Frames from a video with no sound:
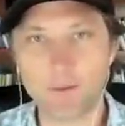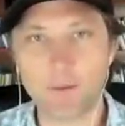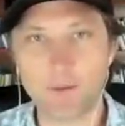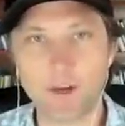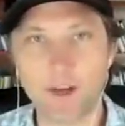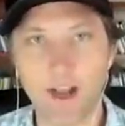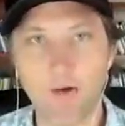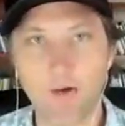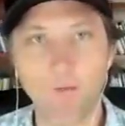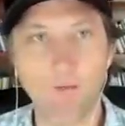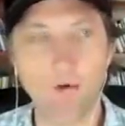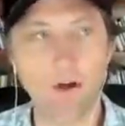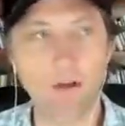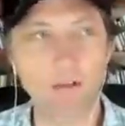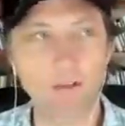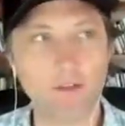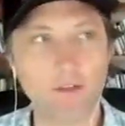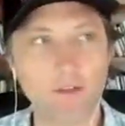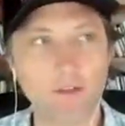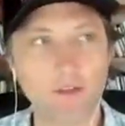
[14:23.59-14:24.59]
Rick, I
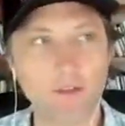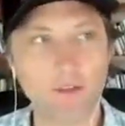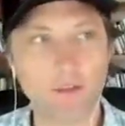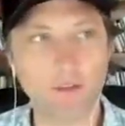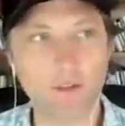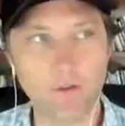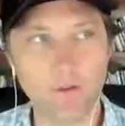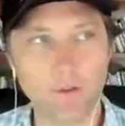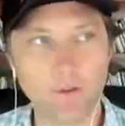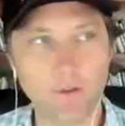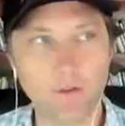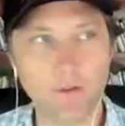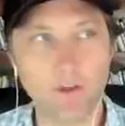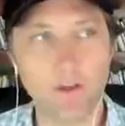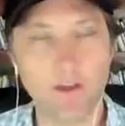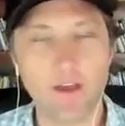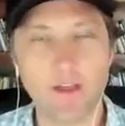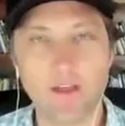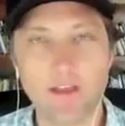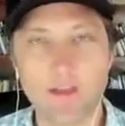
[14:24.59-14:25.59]
want you to
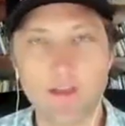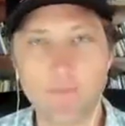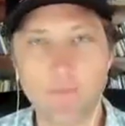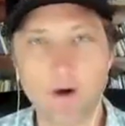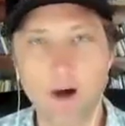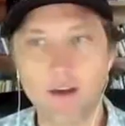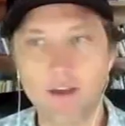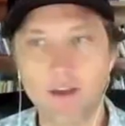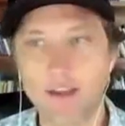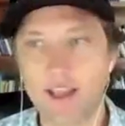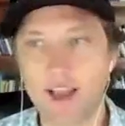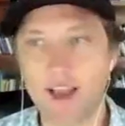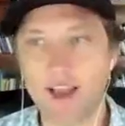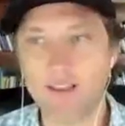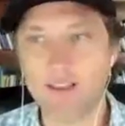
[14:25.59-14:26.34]
debunk the